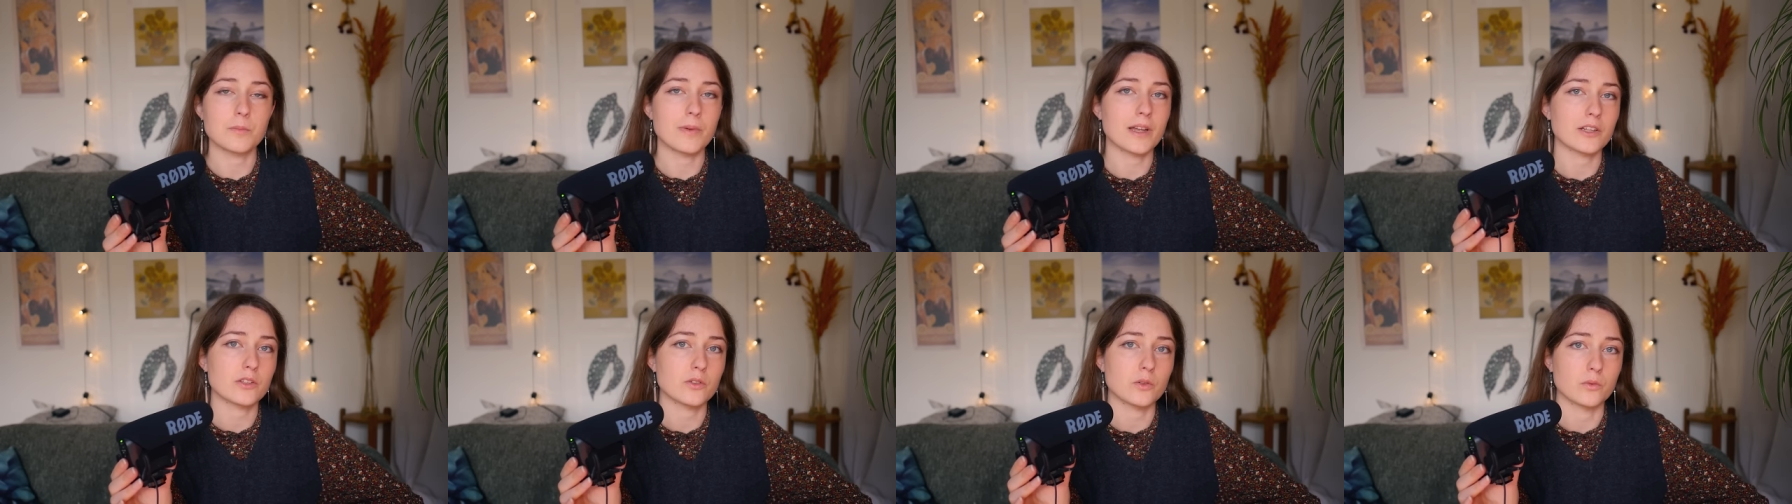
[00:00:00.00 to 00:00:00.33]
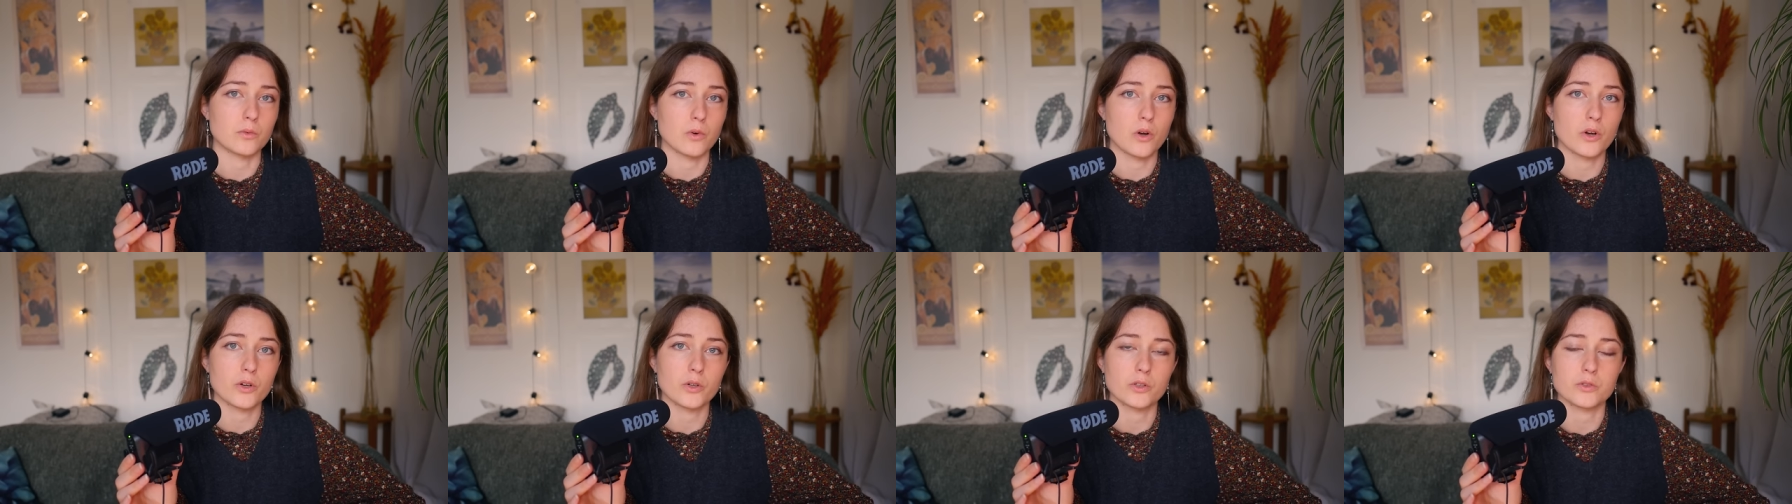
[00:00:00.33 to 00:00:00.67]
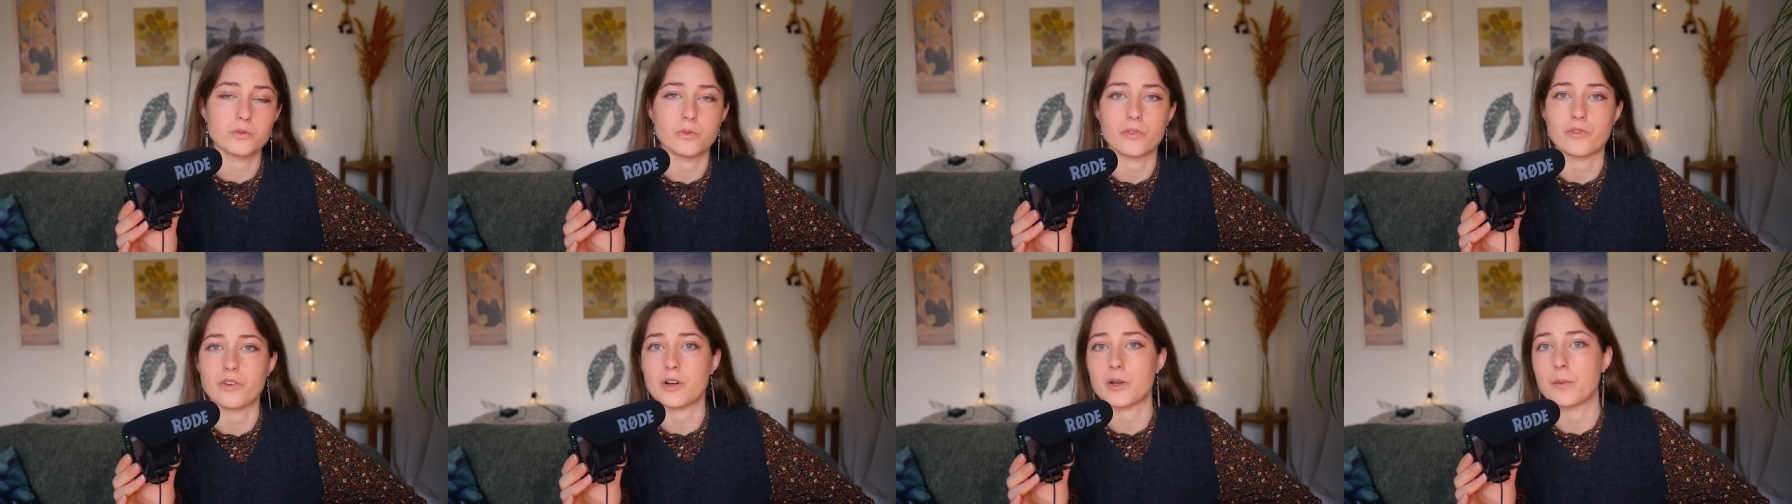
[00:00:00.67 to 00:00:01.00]
battle royals
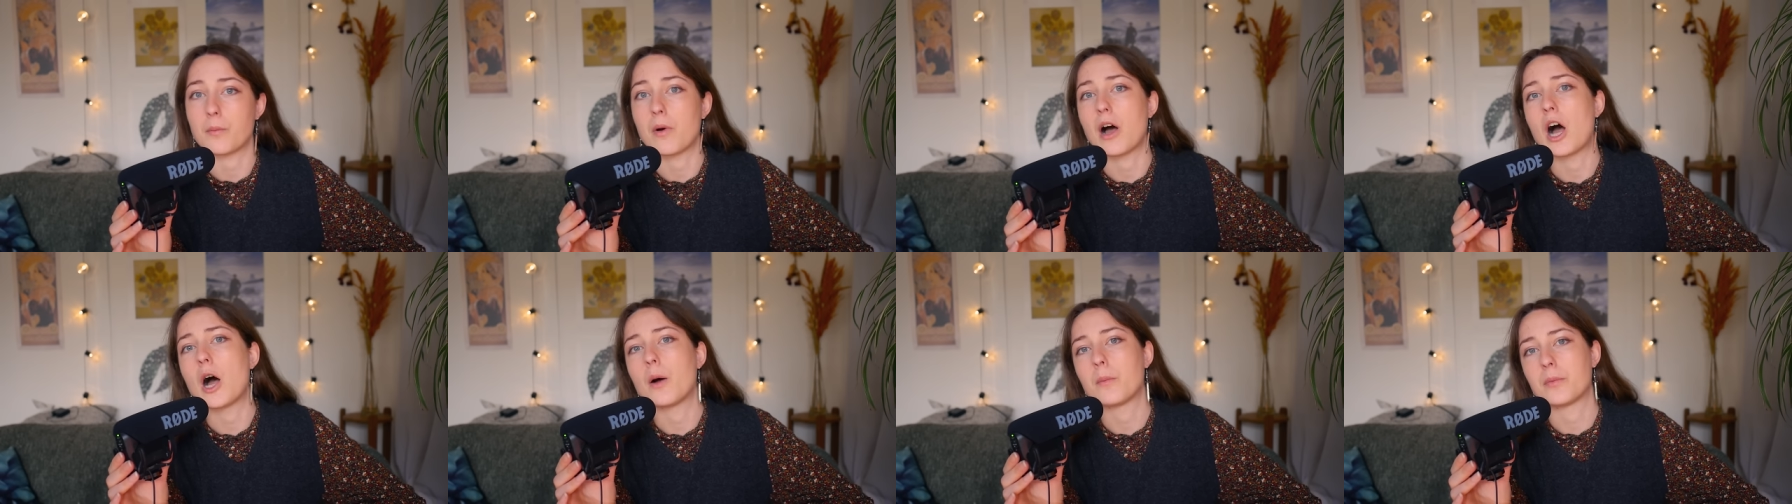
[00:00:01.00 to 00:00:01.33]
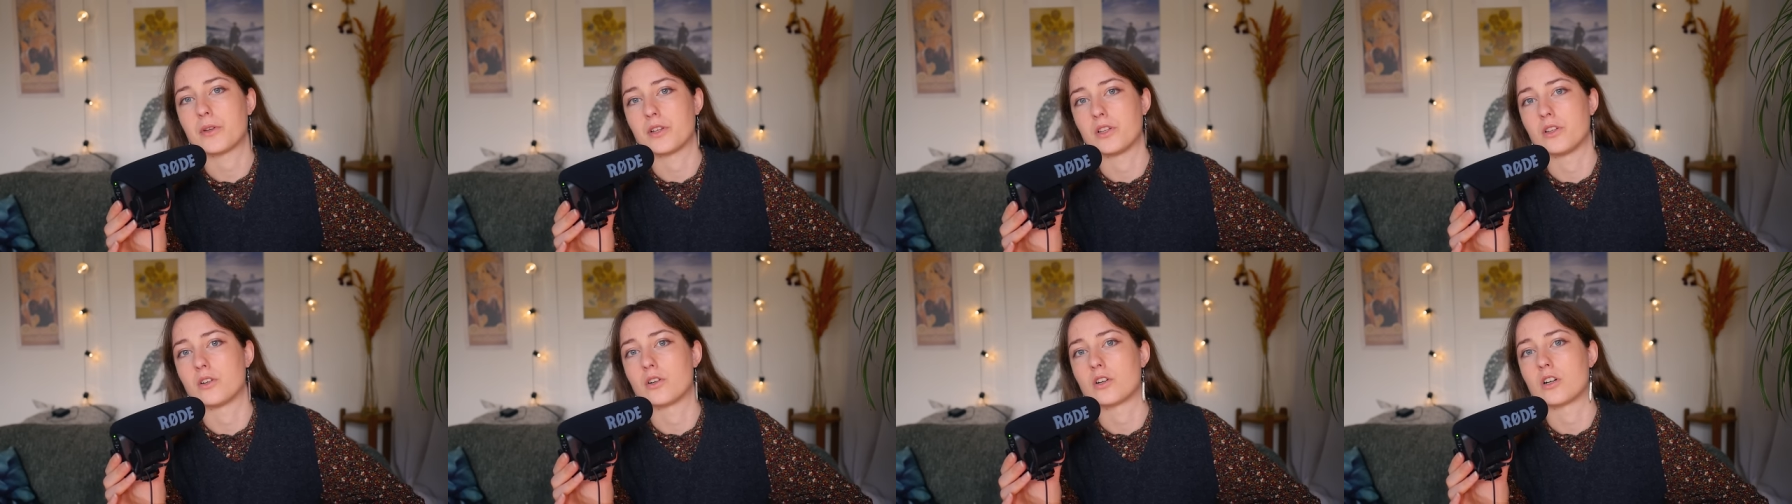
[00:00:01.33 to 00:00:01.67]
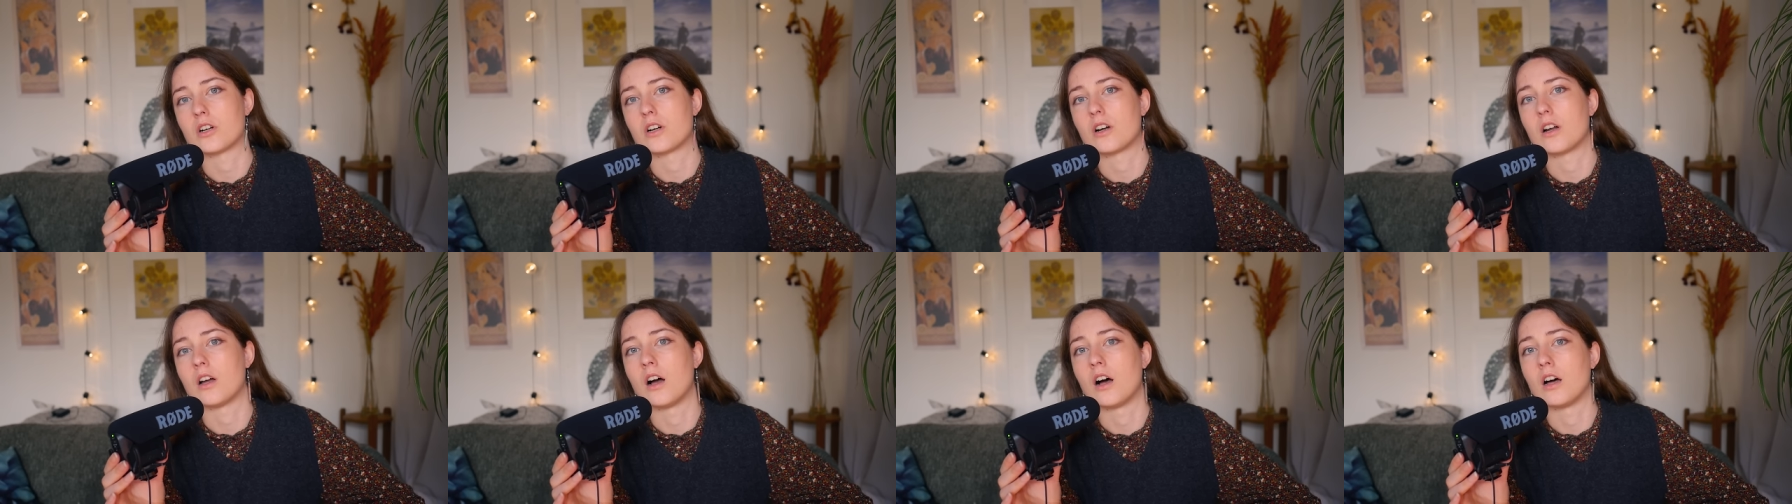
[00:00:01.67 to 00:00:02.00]
were very
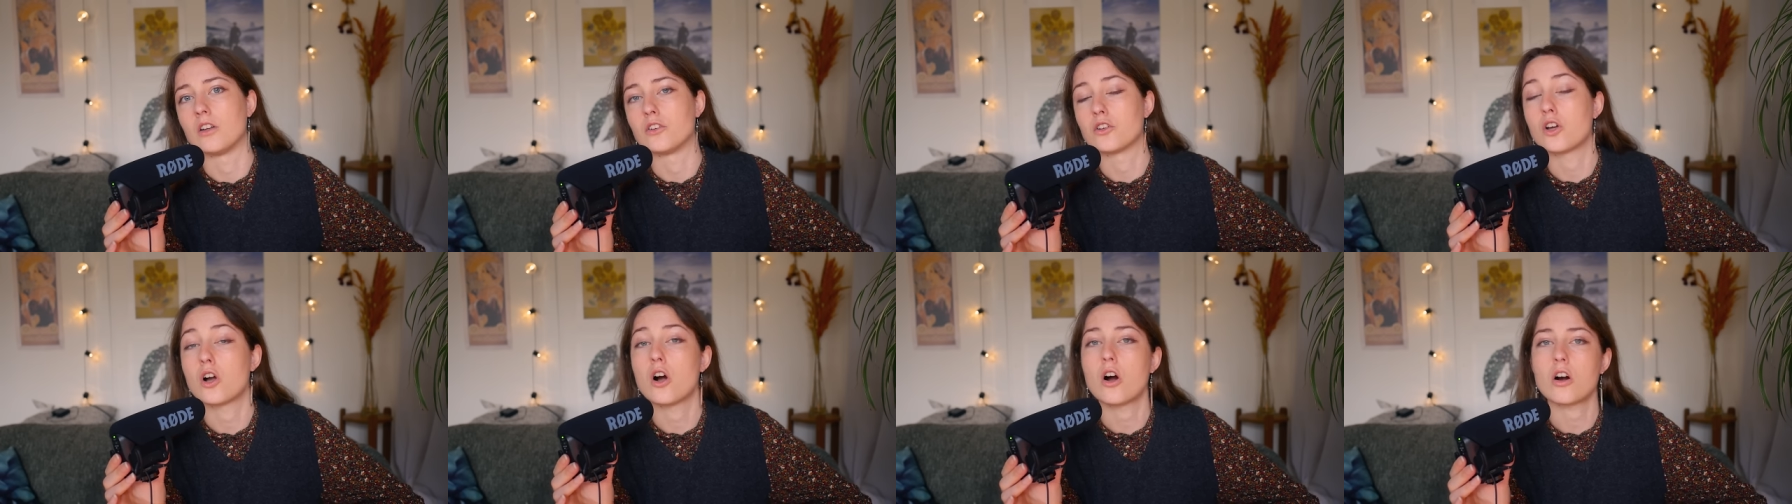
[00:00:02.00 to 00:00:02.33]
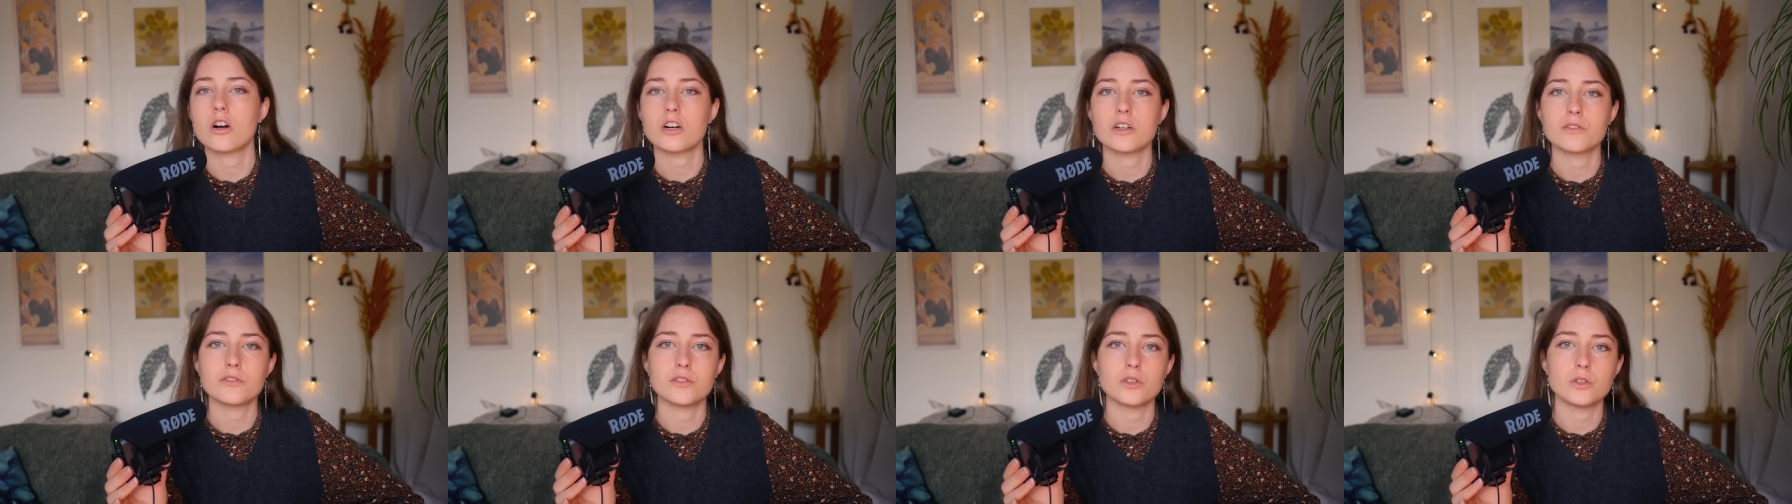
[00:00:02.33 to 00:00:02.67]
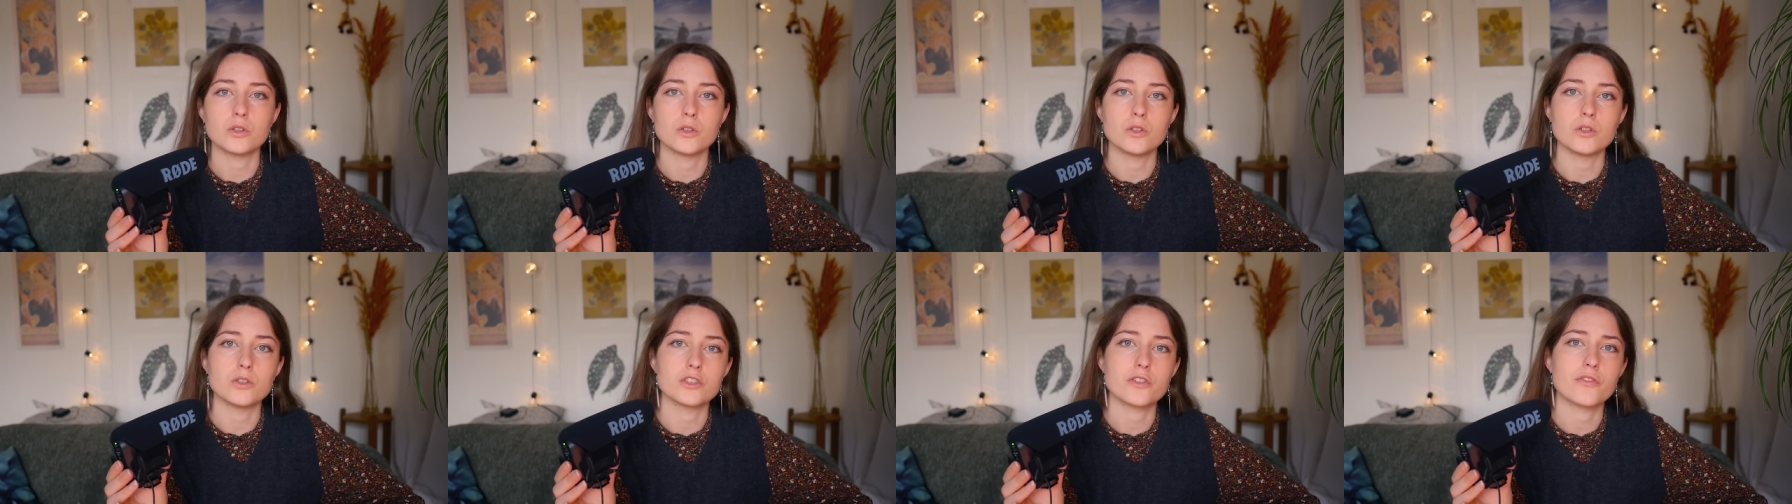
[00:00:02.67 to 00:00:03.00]
popular on
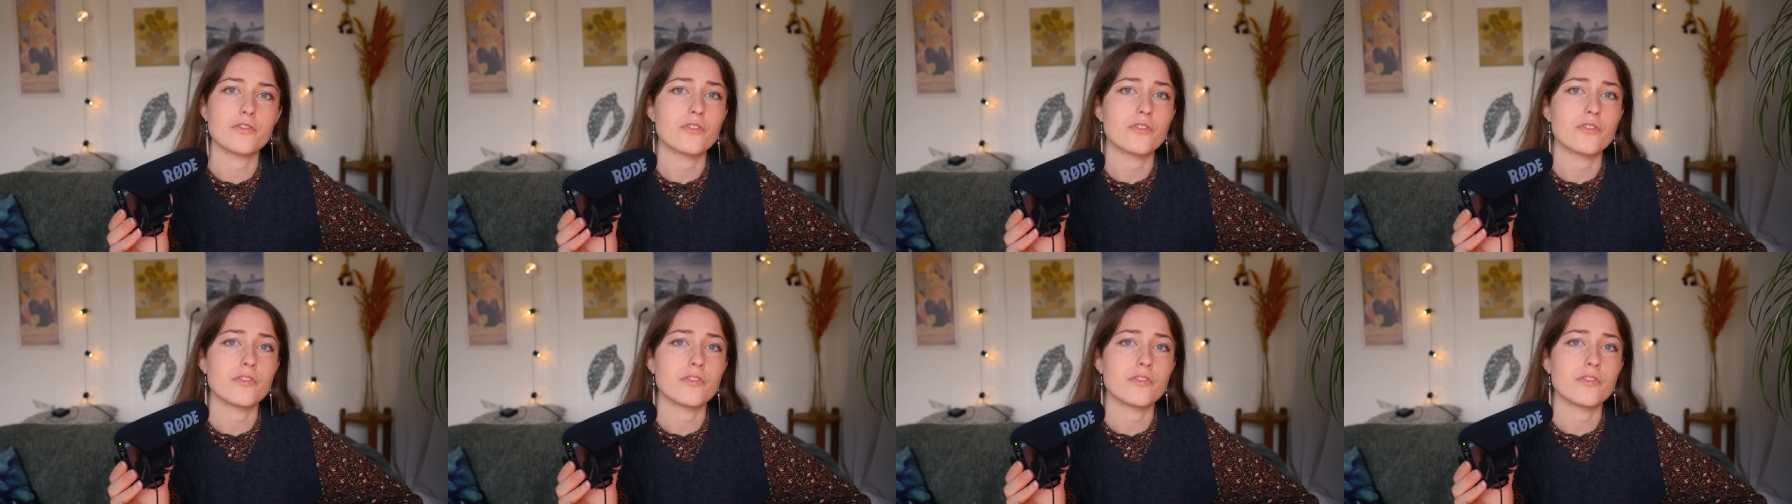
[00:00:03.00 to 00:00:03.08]
carnivals,